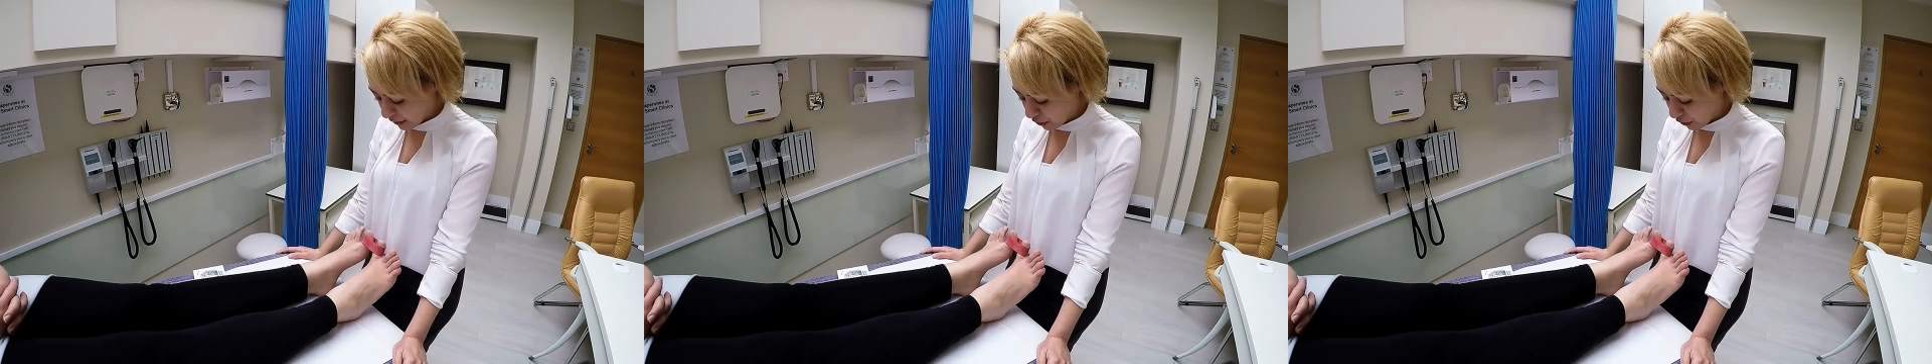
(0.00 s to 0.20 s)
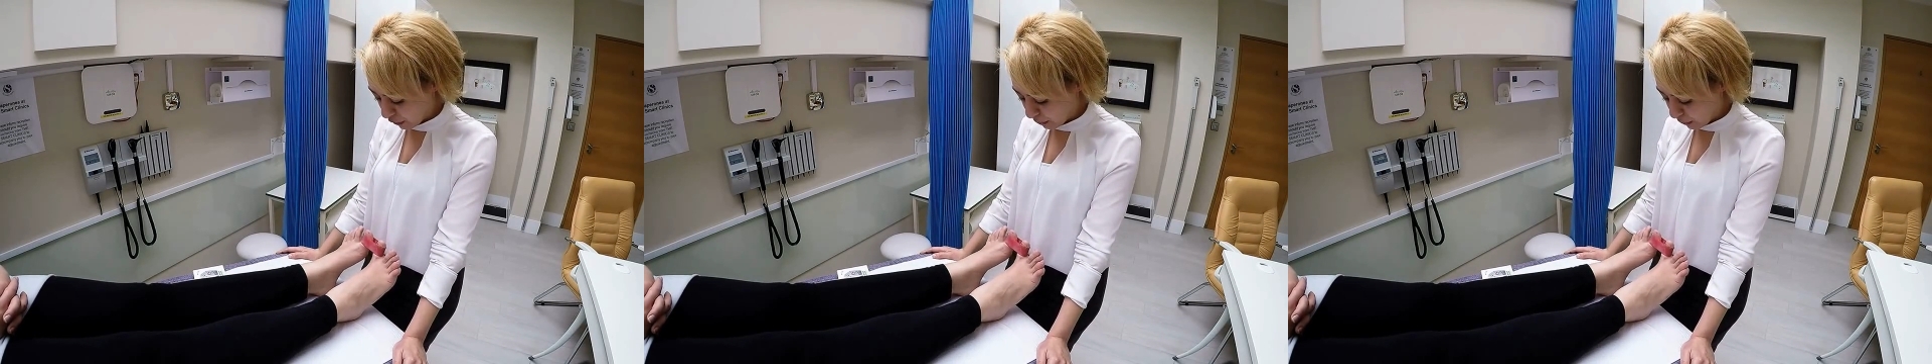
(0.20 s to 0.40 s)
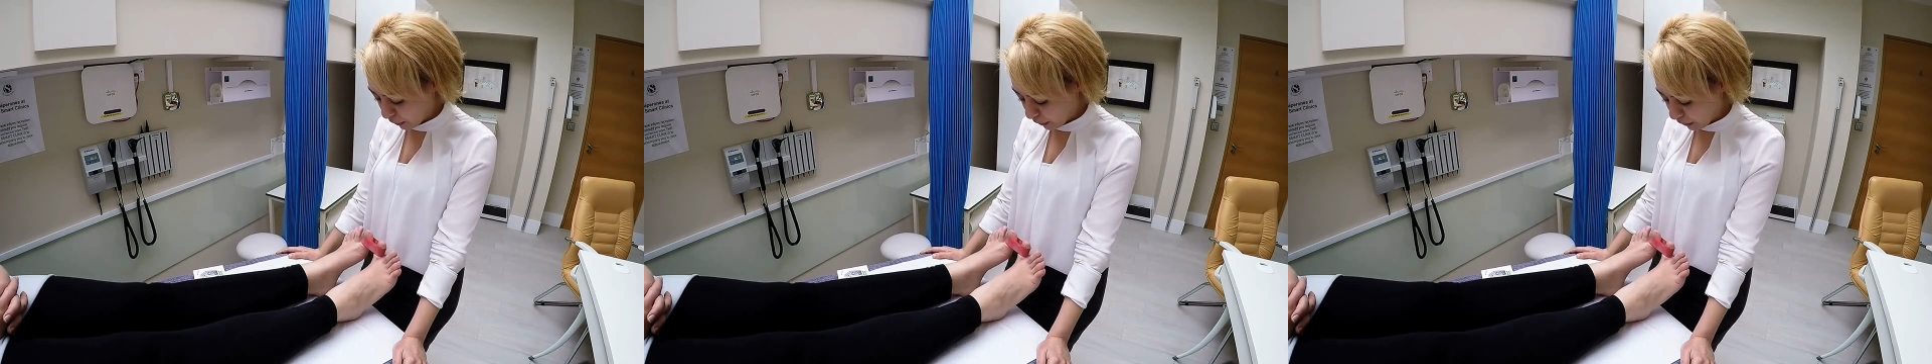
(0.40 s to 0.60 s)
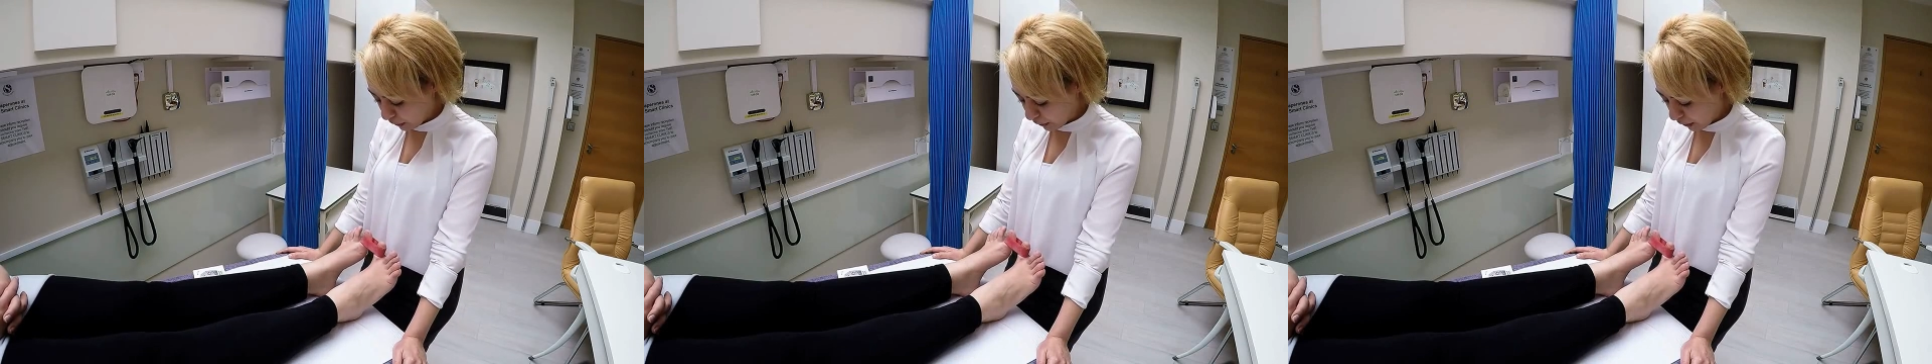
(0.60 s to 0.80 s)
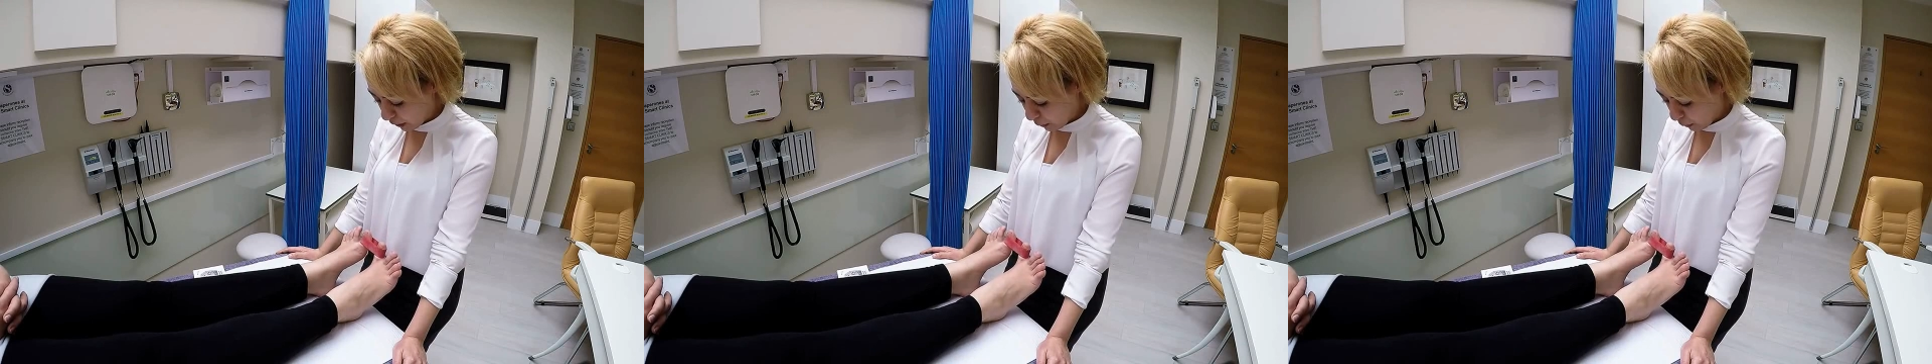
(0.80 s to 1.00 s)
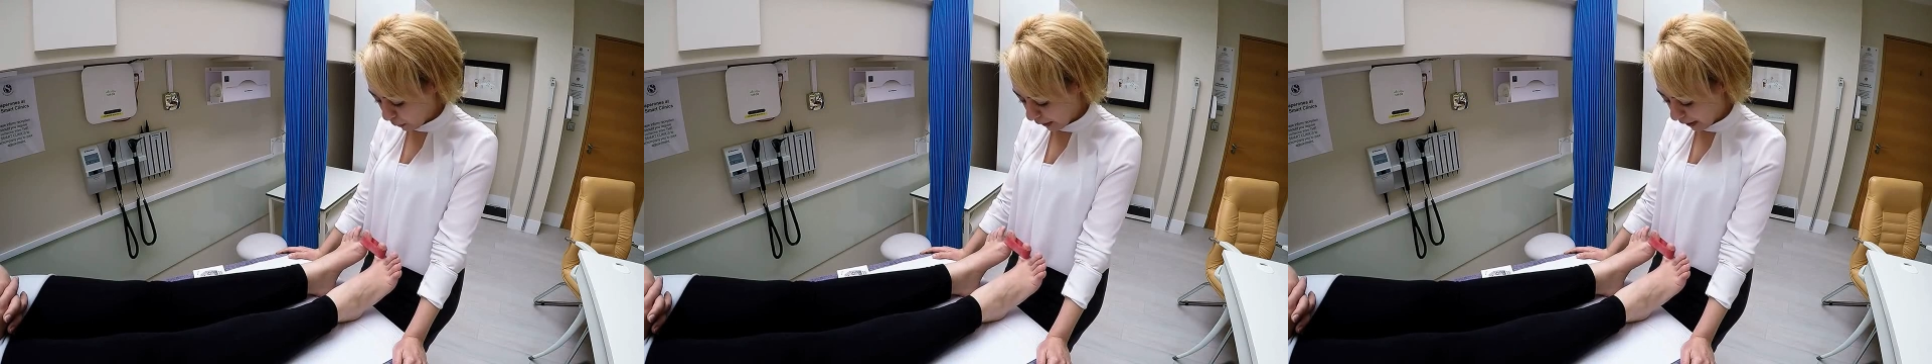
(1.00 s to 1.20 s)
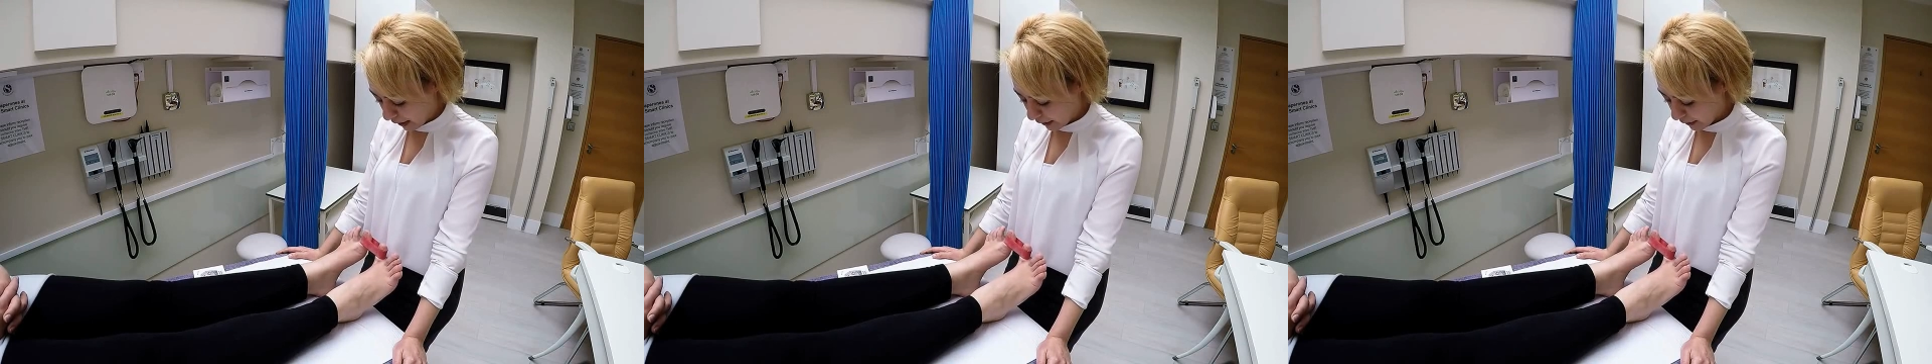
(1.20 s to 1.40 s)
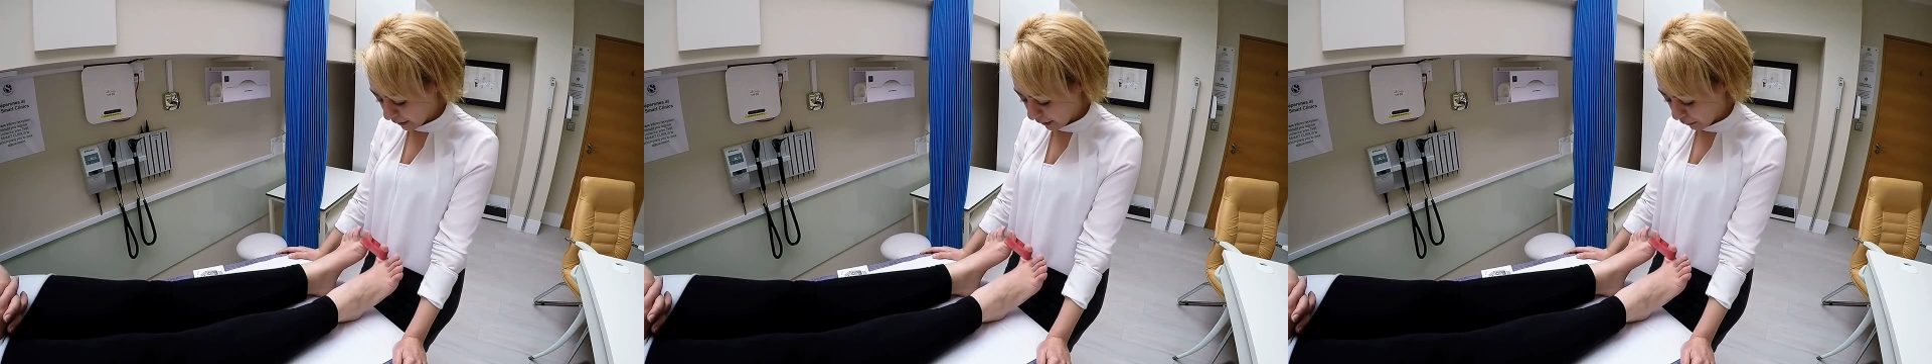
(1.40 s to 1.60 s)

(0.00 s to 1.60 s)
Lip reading: and just pull away